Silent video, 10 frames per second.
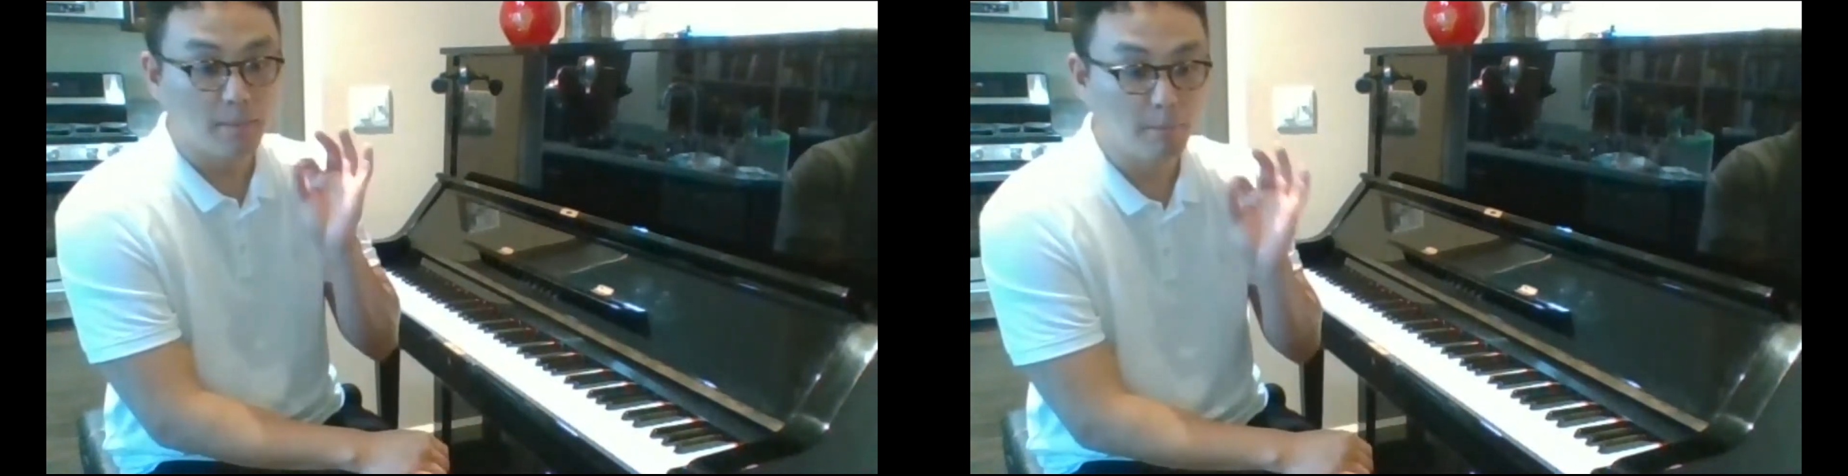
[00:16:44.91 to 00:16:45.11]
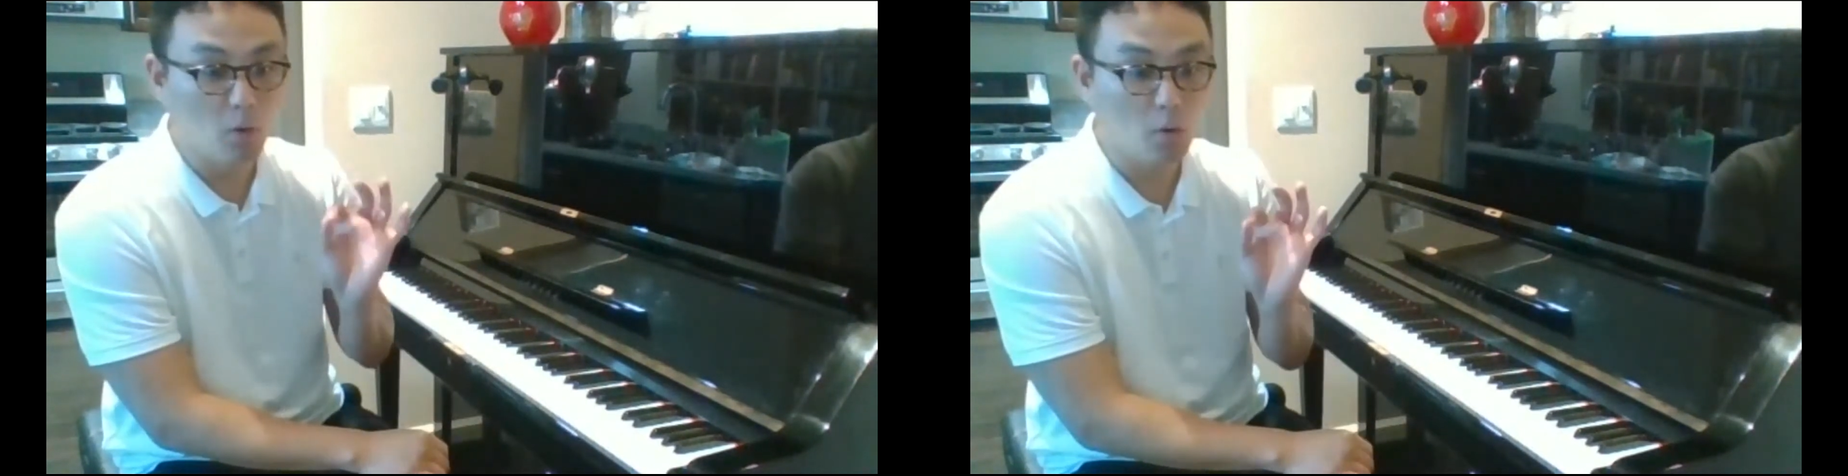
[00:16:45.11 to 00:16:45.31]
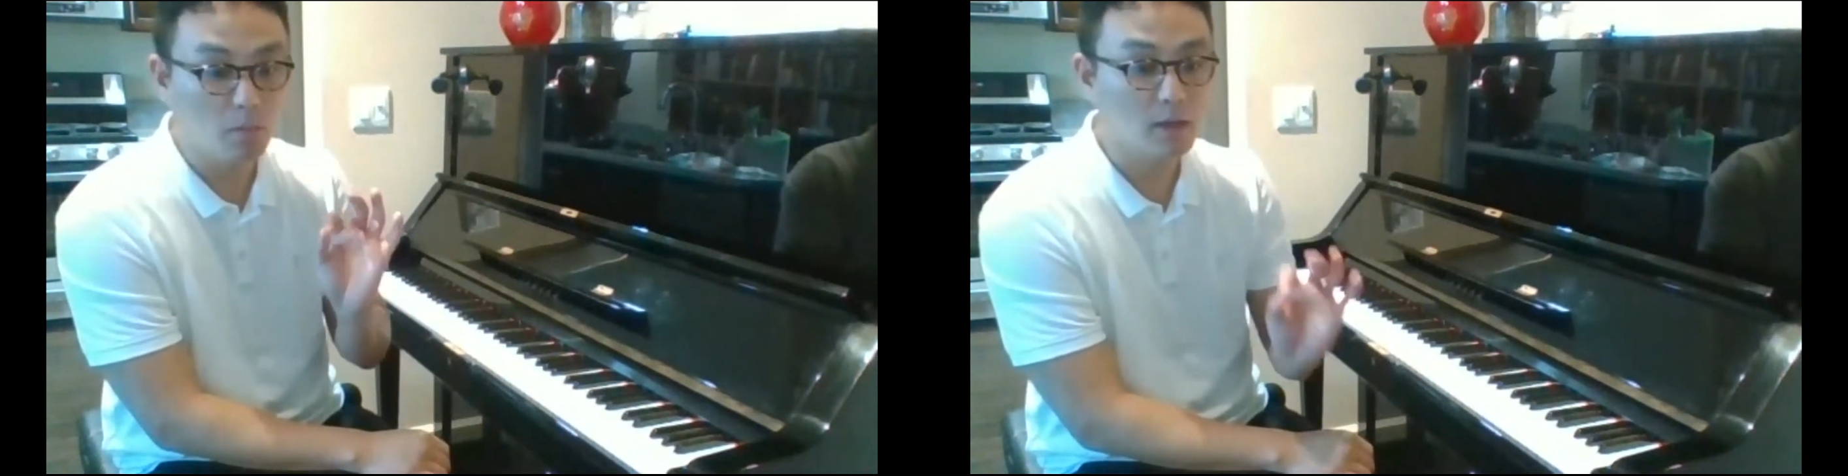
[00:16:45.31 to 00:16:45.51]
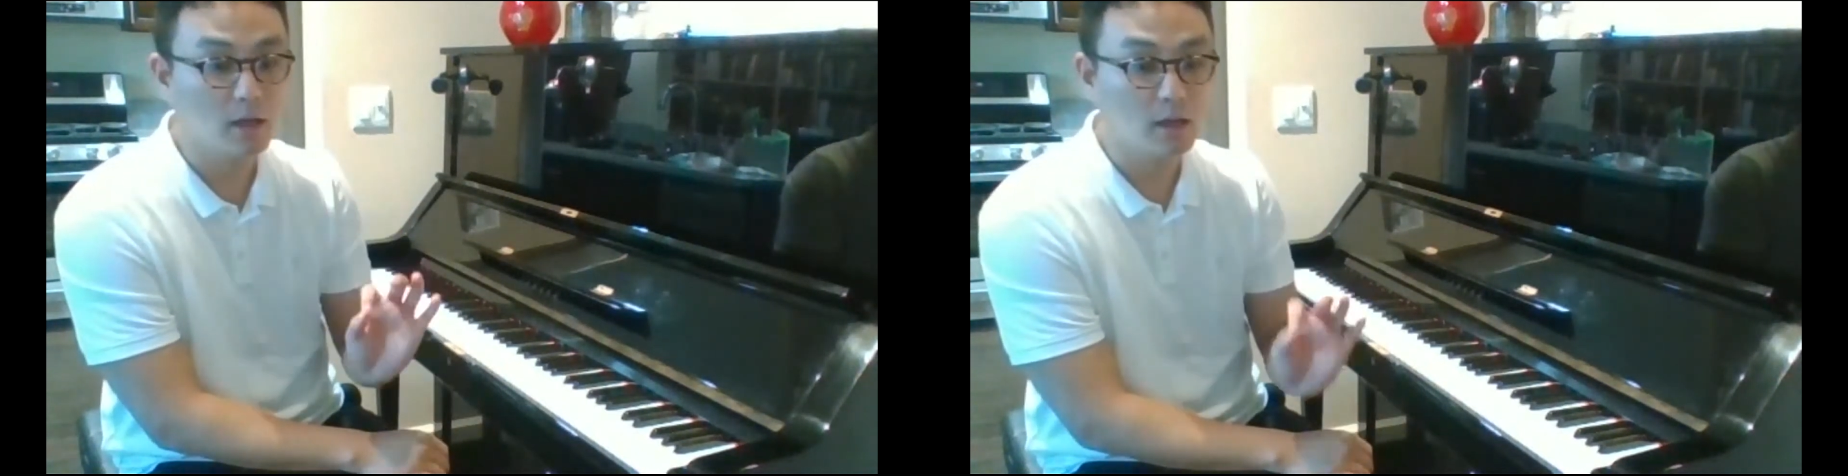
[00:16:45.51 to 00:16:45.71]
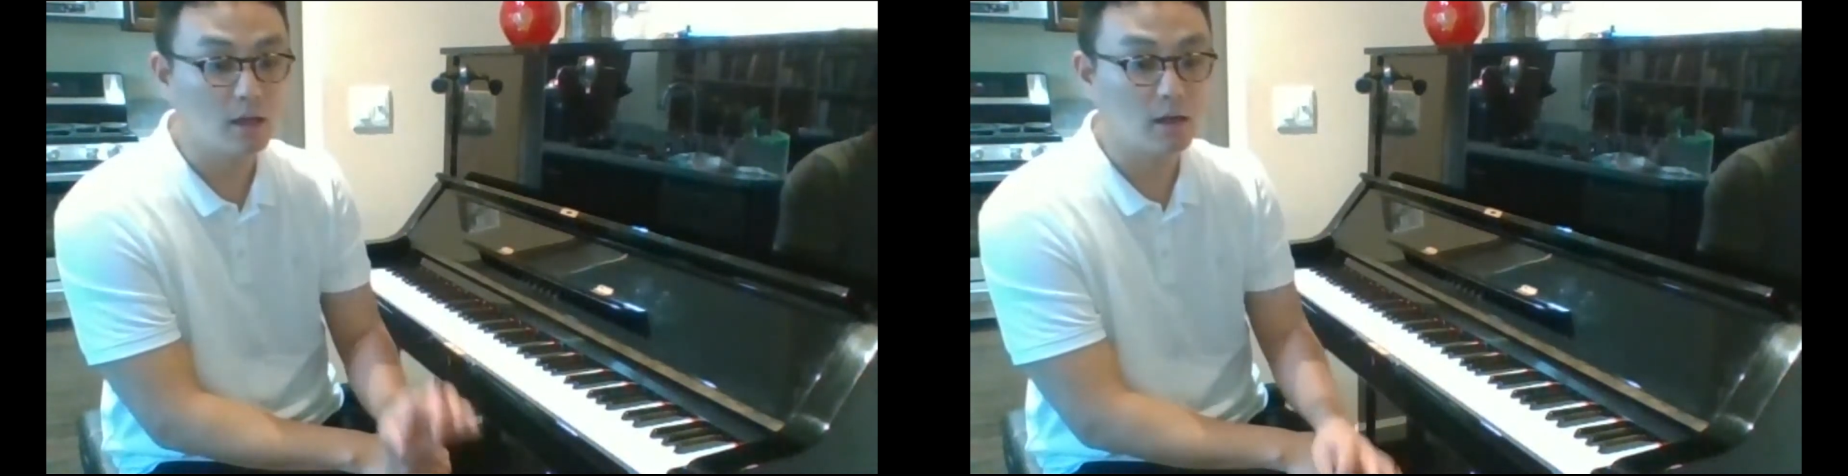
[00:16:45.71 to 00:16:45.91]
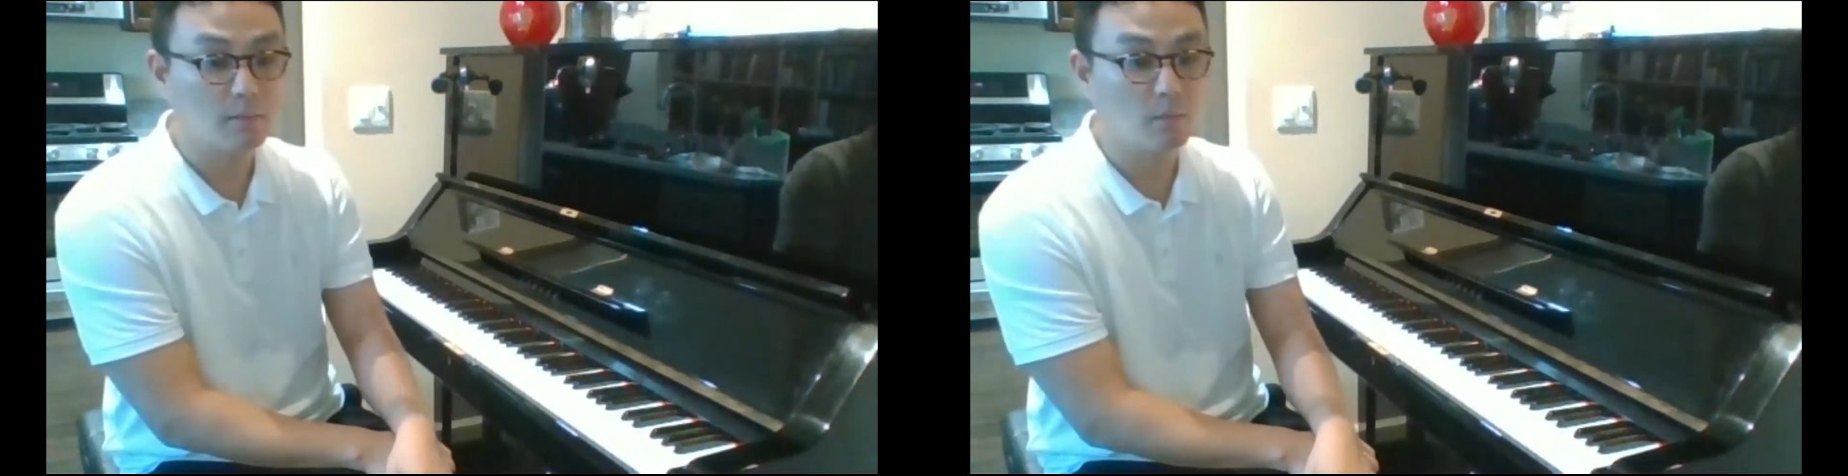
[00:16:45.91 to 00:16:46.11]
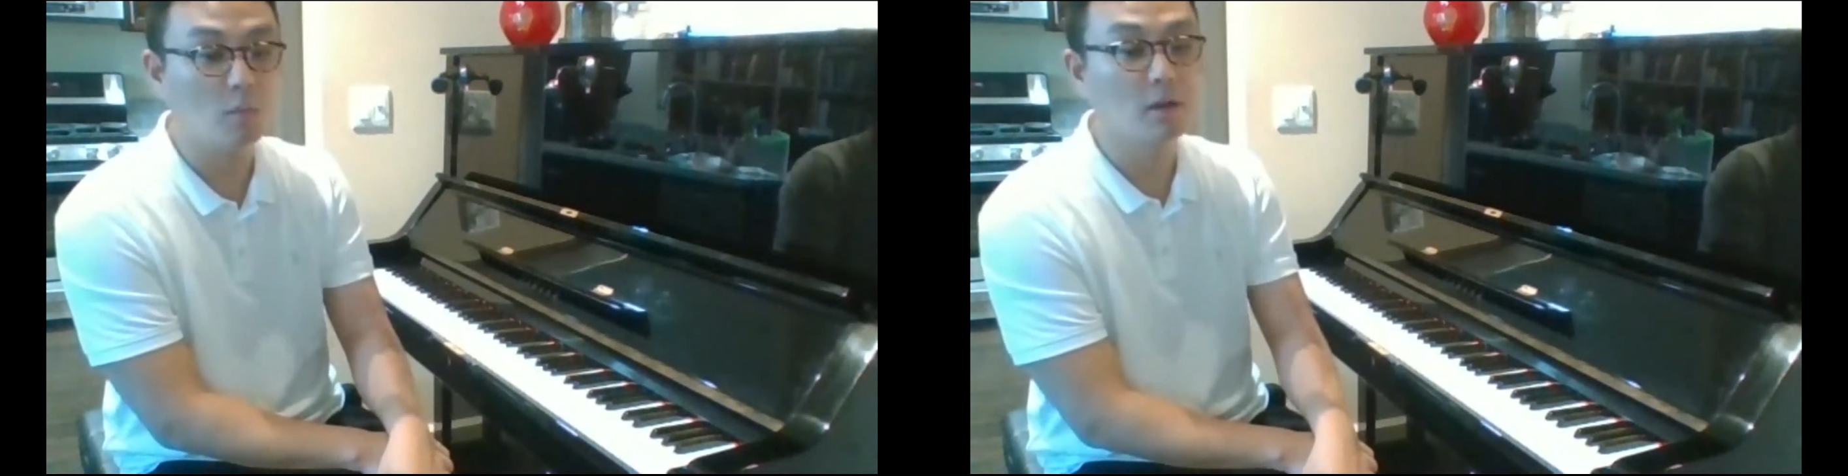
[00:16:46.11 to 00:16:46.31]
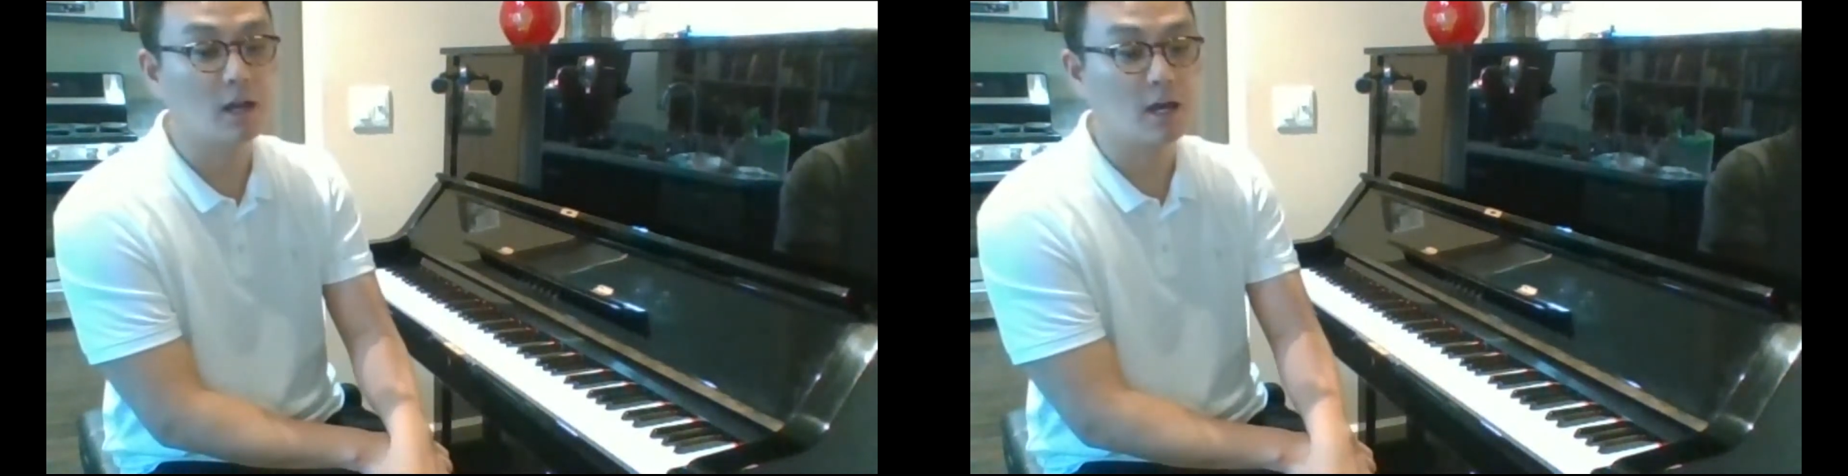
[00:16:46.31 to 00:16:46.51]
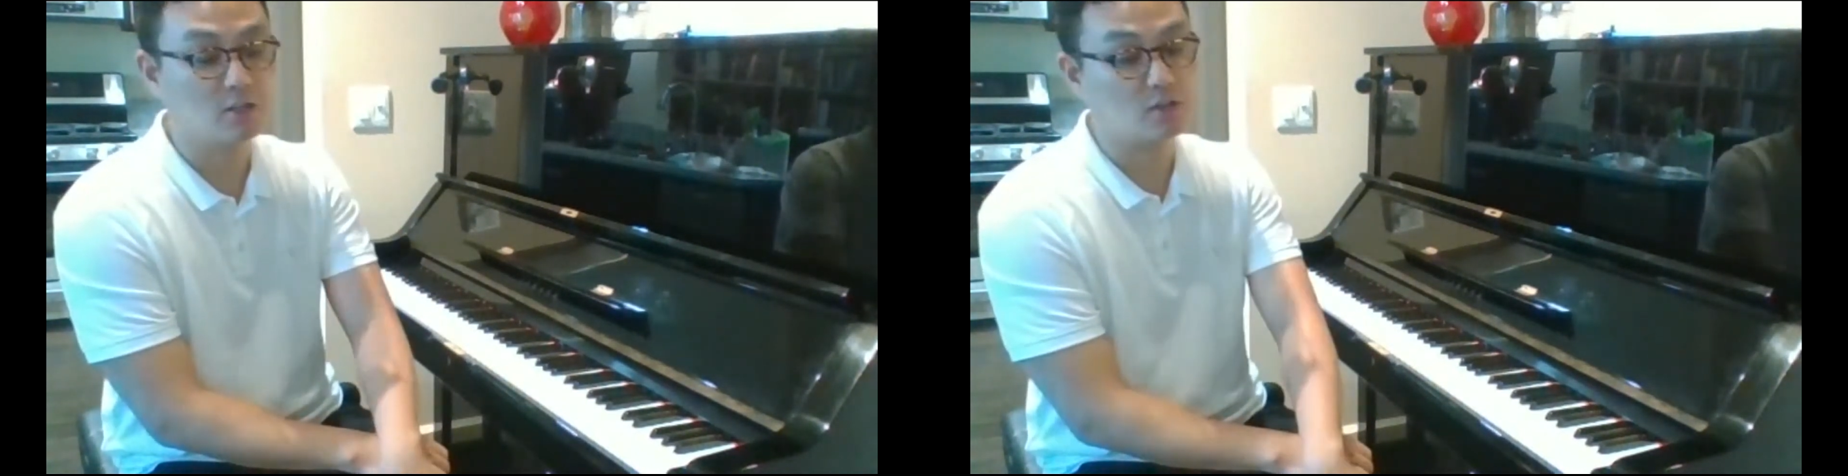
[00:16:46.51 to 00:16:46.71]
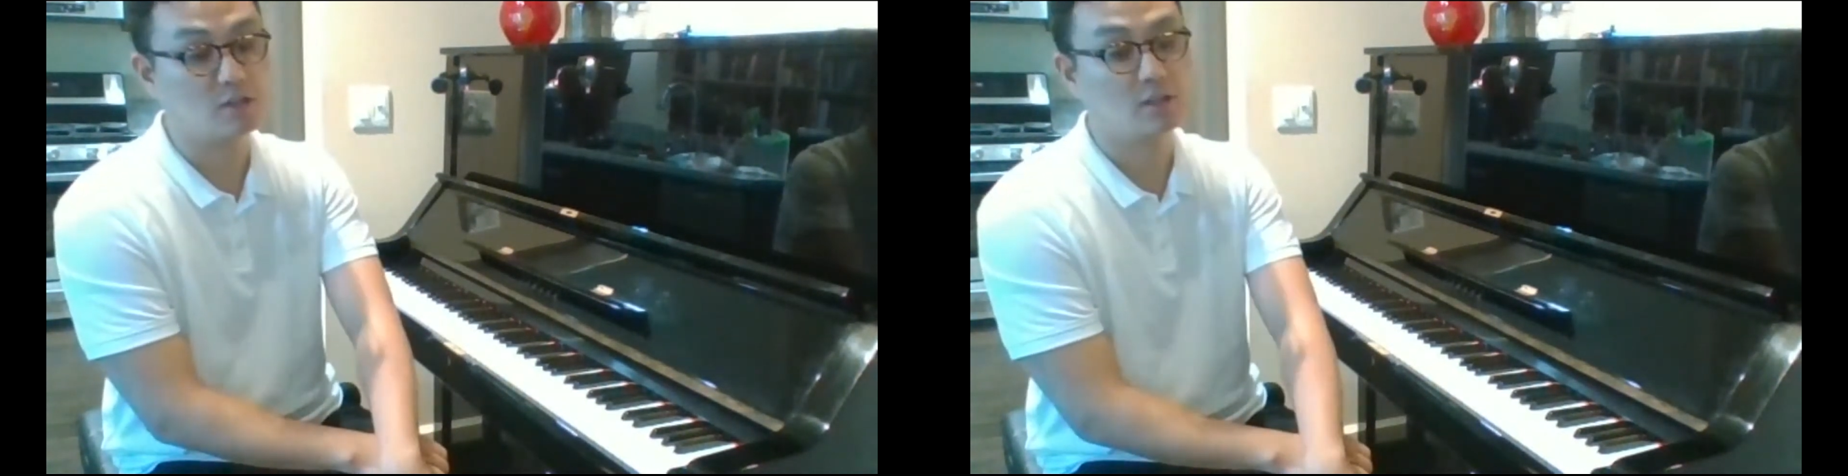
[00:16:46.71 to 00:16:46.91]

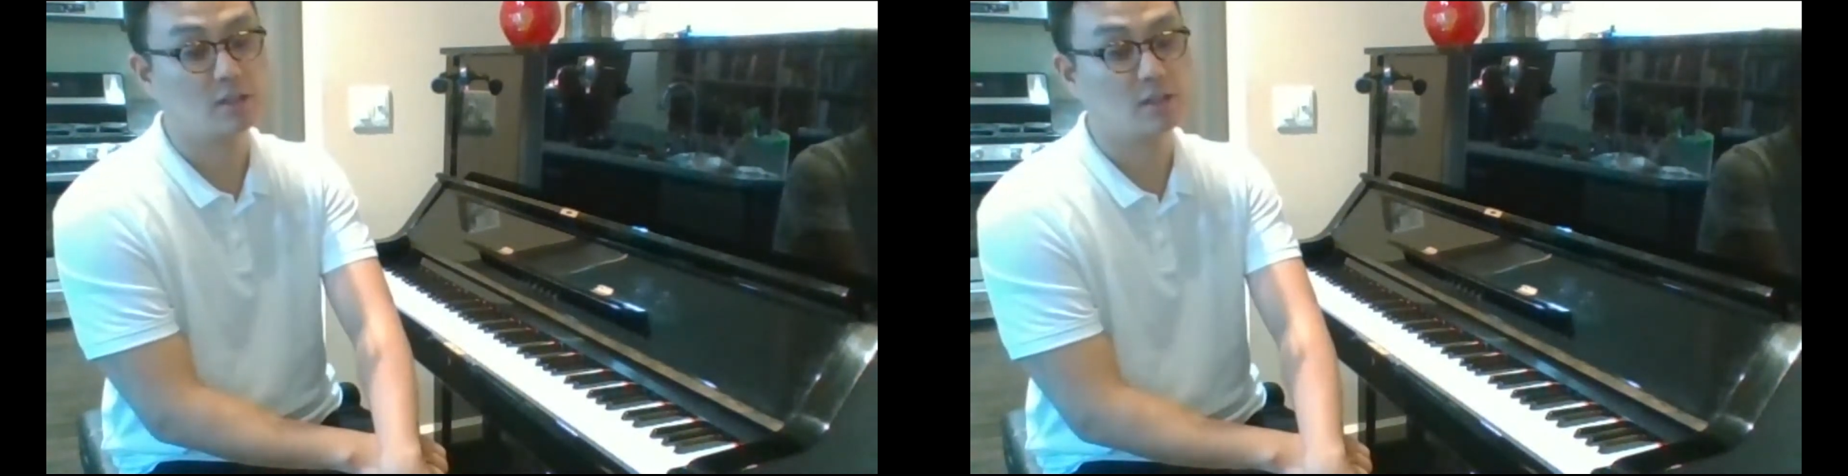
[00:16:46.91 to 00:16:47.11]
mobilizers,